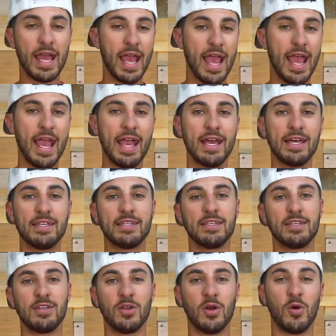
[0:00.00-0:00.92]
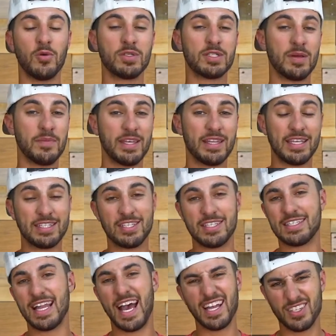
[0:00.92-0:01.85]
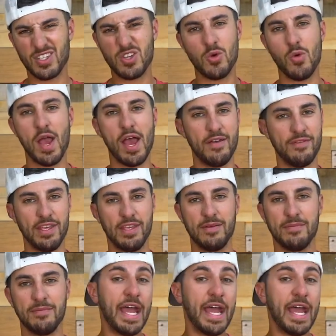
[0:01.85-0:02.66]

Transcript: and something that's just not too heavy.